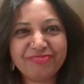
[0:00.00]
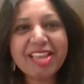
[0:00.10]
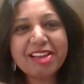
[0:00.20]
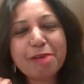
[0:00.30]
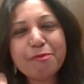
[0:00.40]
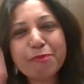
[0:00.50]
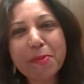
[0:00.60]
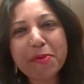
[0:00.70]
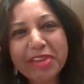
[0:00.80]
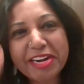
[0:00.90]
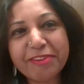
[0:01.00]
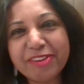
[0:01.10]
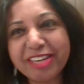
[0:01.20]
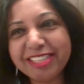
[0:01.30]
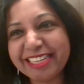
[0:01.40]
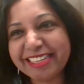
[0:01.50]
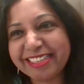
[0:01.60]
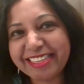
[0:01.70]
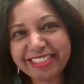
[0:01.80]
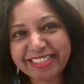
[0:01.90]
They come from a very different
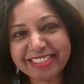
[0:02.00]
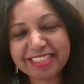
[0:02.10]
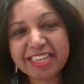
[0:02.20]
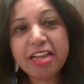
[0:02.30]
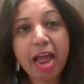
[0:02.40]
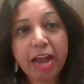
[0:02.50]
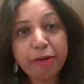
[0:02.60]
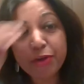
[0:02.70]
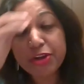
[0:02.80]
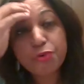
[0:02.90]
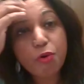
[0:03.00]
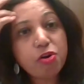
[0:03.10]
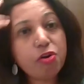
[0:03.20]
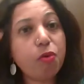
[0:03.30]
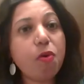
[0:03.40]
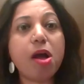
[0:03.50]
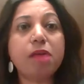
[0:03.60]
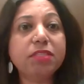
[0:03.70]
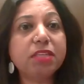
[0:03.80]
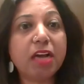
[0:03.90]
generation. And we don't know
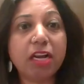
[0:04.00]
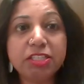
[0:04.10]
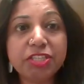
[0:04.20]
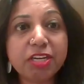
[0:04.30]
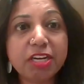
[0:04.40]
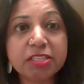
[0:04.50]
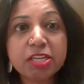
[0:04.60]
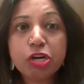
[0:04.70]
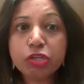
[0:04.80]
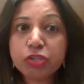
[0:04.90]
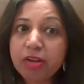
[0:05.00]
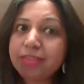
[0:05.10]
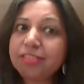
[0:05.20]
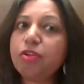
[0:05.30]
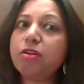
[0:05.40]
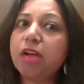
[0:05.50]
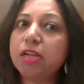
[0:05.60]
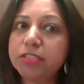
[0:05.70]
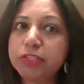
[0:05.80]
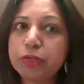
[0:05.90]
how is the culture is. So let's not
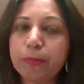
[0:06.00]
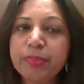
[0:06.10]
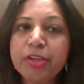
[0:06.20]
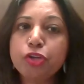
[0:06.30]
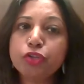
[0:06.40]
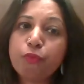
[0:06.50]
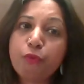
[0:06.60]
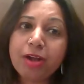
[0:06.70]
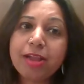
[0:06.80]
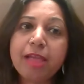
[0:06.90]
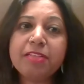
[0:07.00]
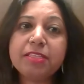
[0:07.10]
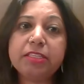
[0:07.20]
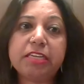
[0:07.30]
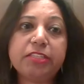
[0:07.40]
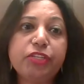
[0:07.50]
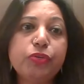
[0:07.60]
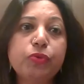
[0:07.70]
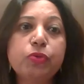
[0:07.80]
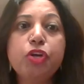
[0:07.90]
assume. So what I will suggest
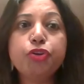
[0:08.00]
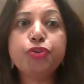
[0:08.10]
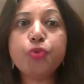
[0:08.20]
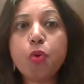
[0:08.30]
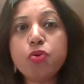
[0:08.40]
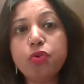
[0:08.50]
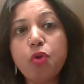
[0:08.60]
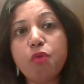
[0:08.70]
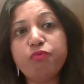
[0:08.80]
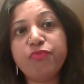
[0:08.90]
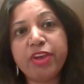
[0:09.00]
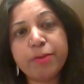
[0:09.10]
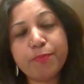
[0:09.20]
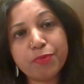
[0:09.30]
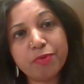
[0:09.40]
you, don't go very,